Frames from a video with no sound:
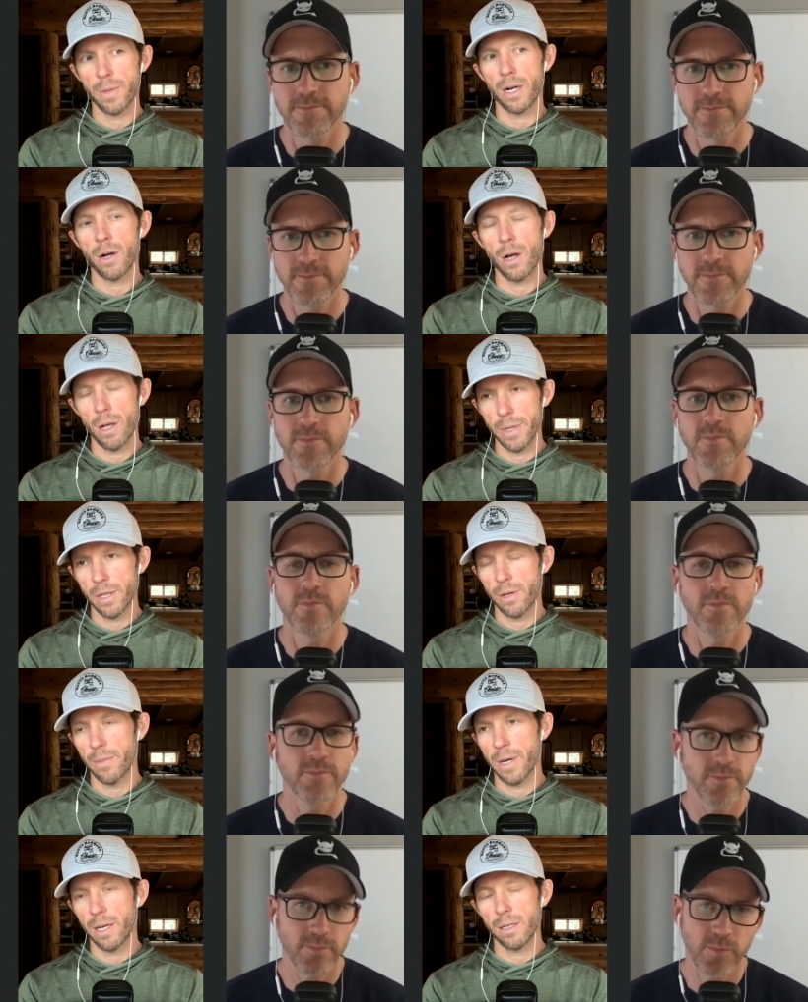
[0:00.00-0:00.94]
Speaker 1: by
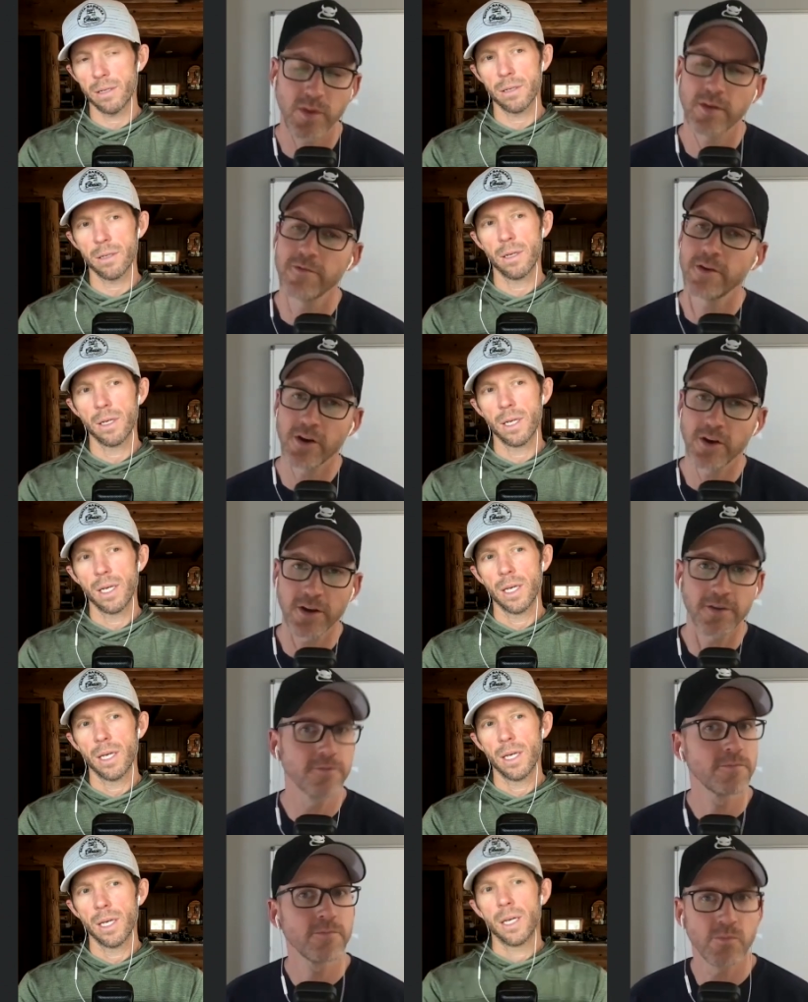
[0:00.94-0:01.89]
calming their minds. Fair
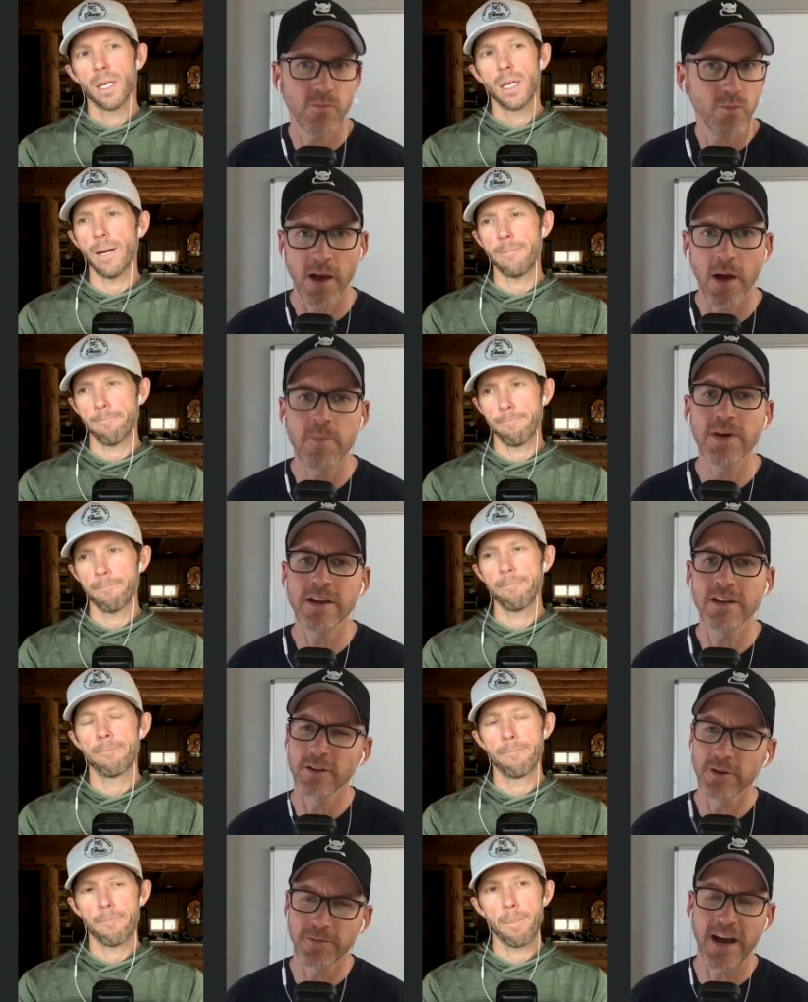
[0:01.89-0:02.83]
enough. I'm
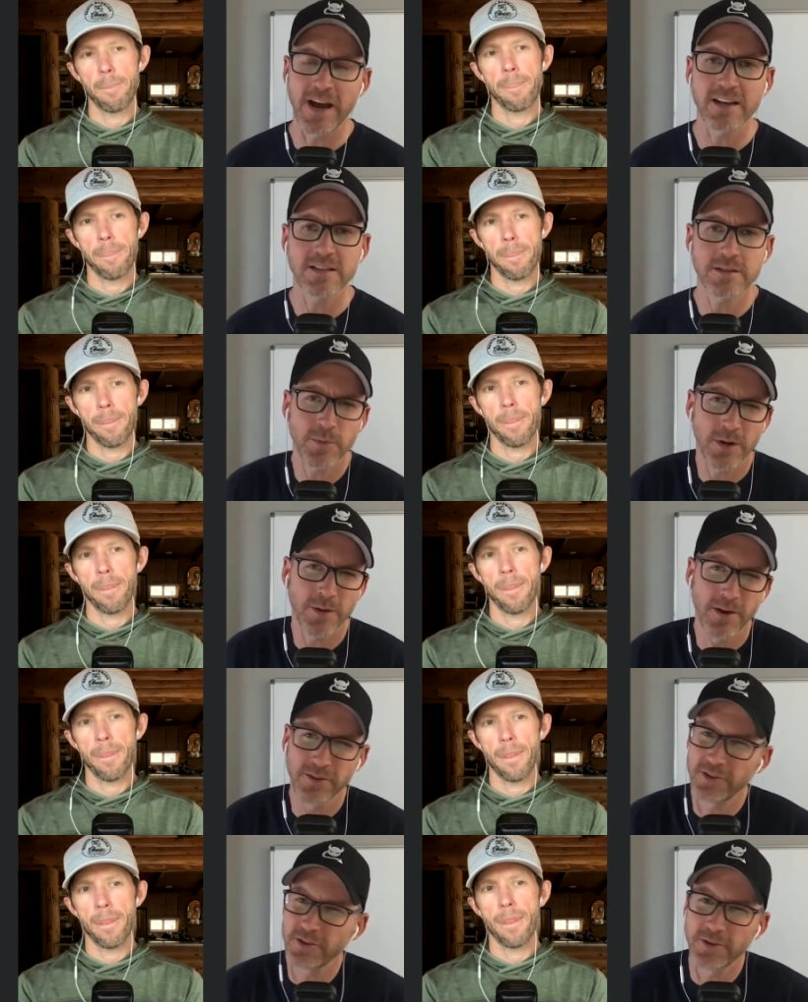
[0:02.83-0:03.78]
being a little fast, but
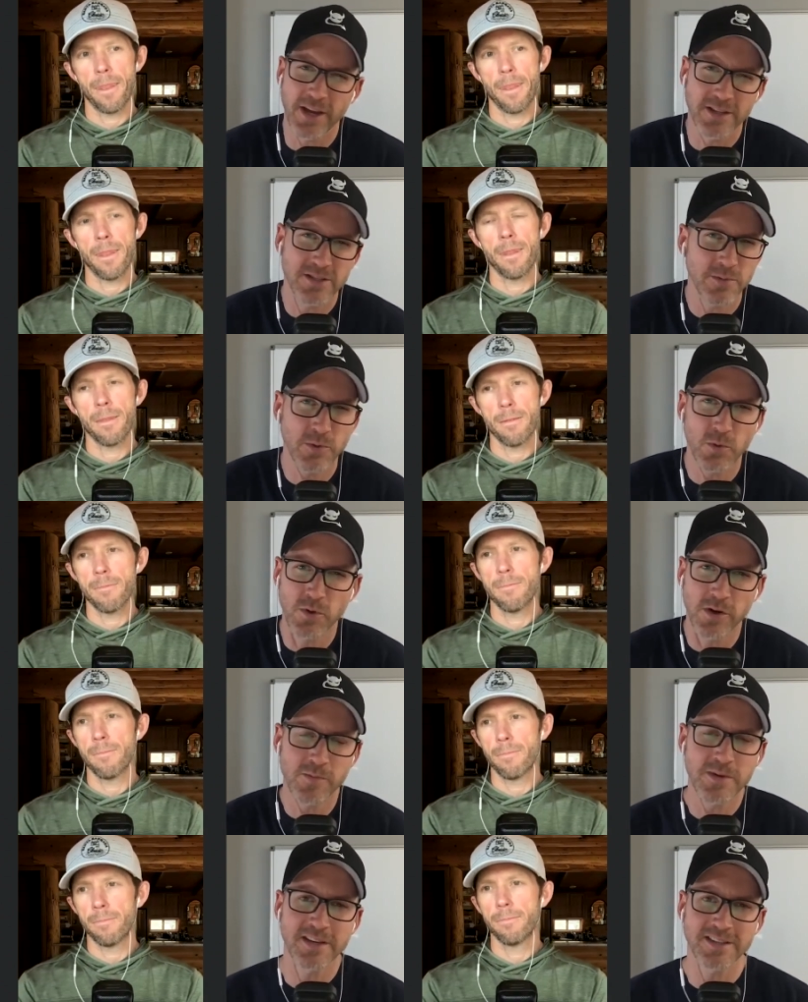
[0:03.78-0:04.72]
I'm also not super
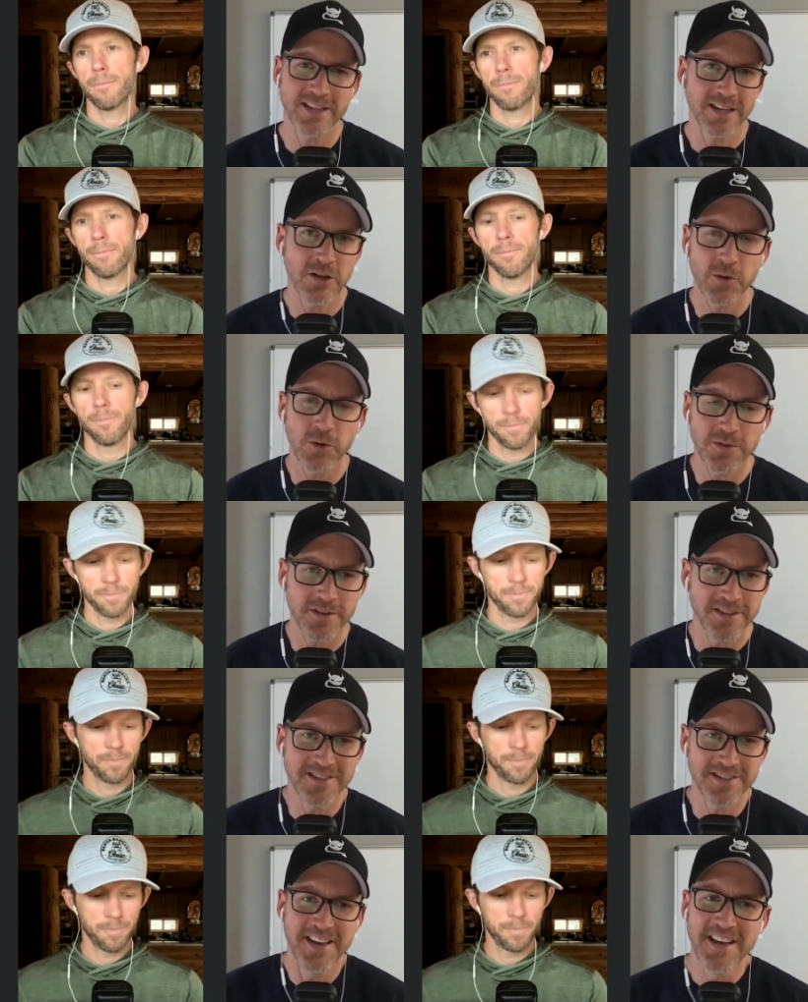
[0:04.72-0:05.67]
worried because I know
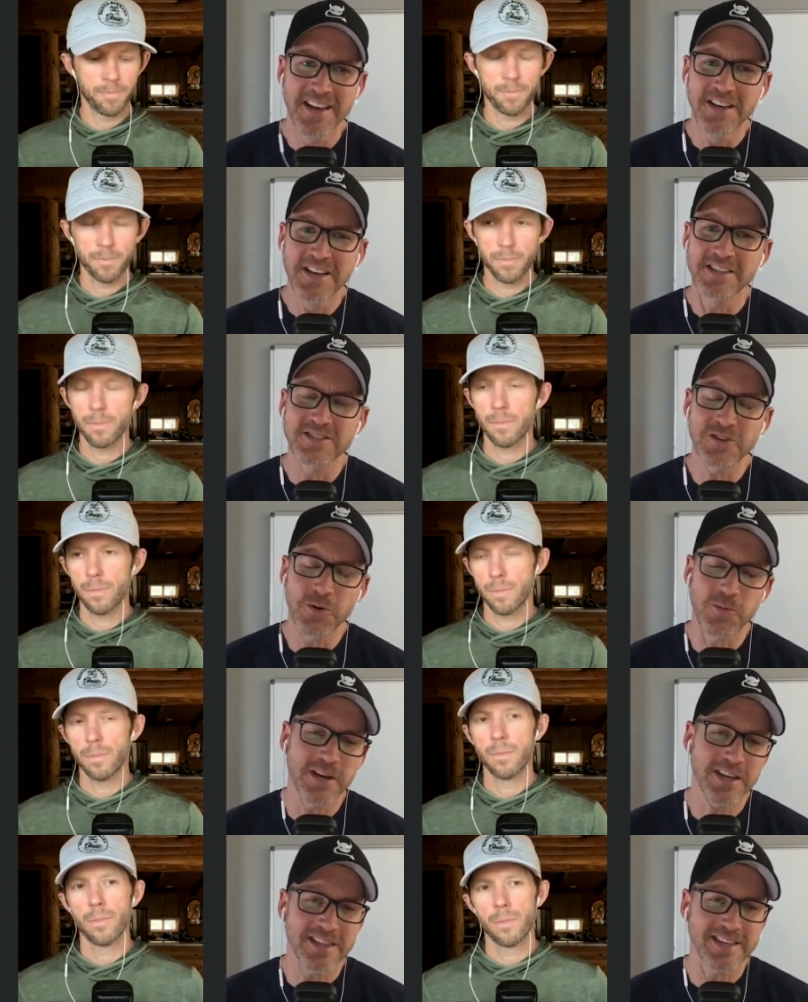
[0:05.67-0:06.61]

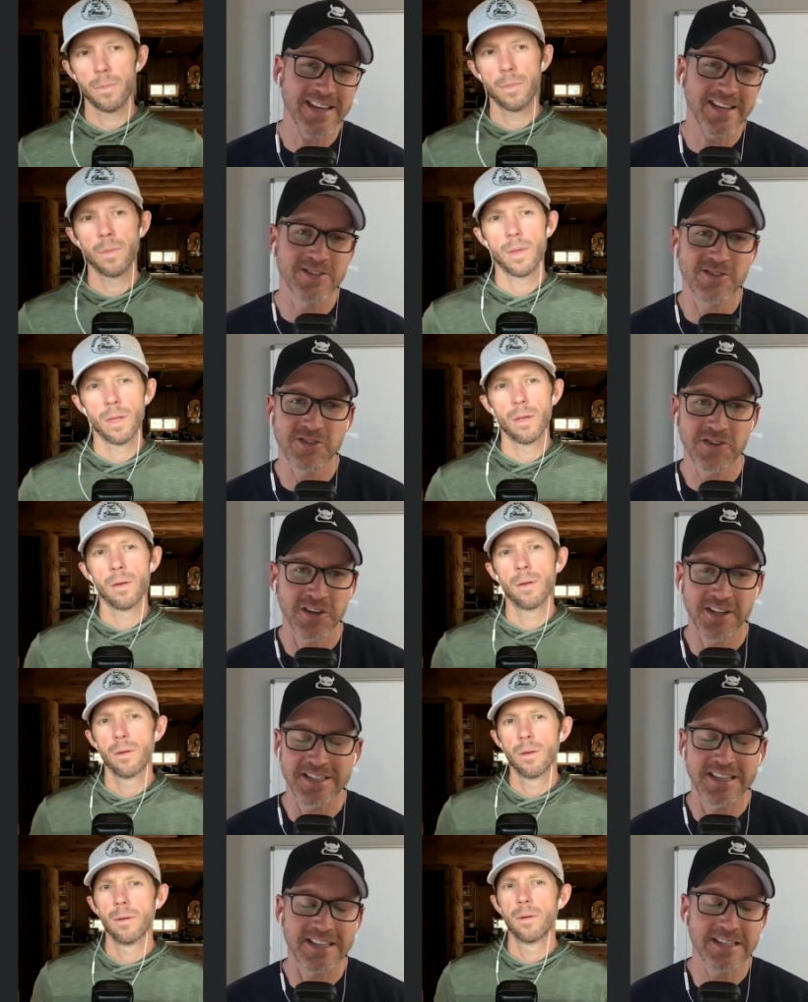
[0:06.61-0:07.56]
so many of these answers are
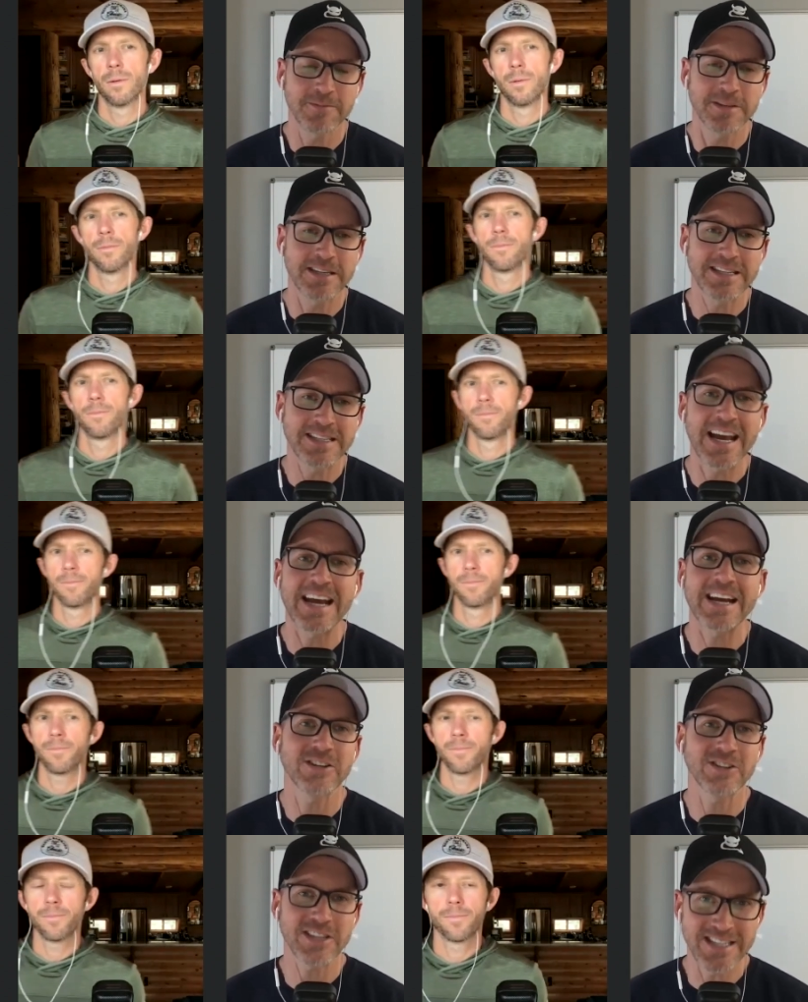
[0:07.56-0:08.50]
going to say something
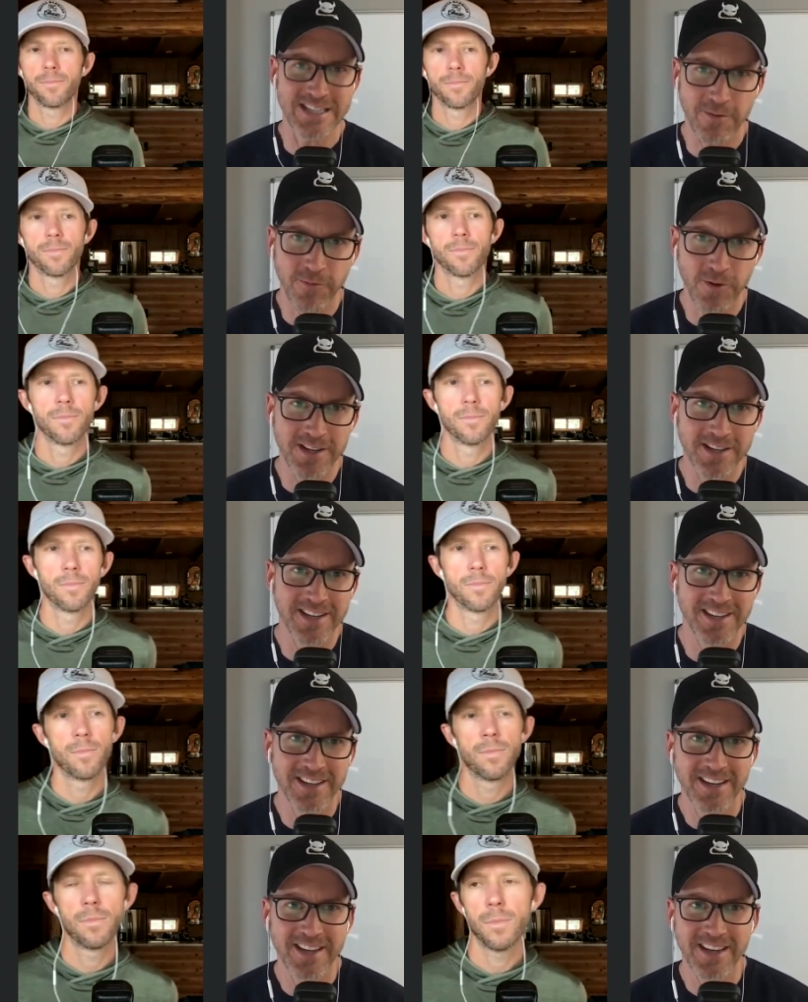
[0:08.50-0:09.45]
entirely different.